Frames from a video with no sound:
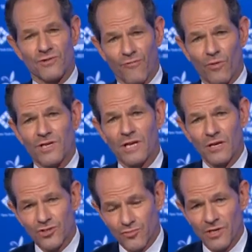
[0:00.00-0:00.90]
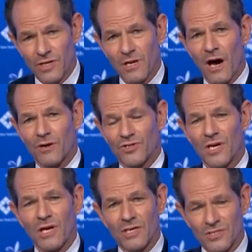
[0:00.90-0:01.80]
us the $14 trillion.
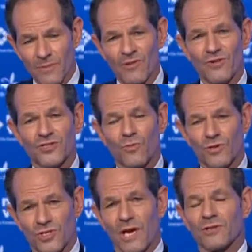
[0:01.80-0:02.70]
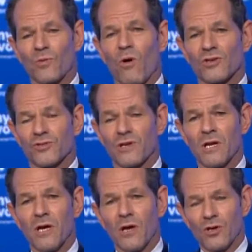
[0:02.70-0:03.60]
Some of us were saying to Wall
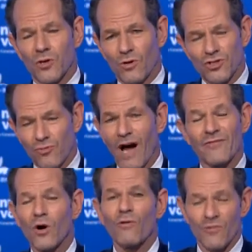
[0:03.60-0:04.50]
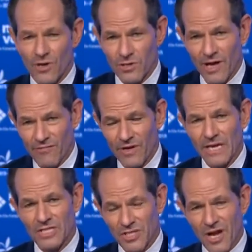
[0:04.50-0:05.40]
Street, you are driving over the cliff.
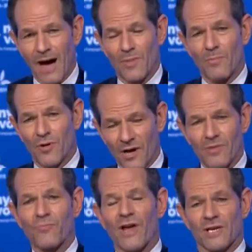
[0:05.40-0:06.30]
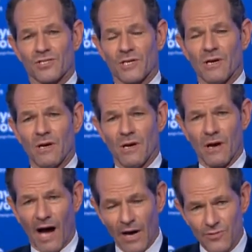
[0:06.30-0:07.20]
Stop. Put on the brakes.
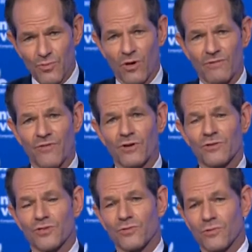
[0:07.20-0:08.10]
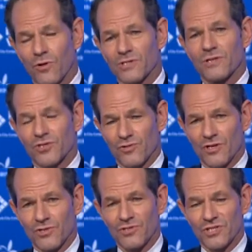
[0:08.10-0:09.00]
I was one of those who looked at the
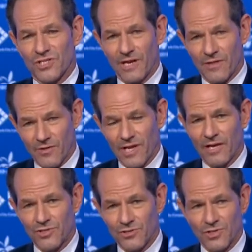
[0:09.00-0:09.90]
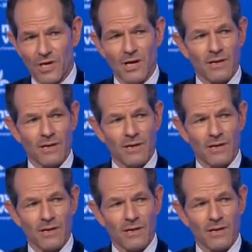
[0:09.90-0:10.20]
structures and said they're dangerous.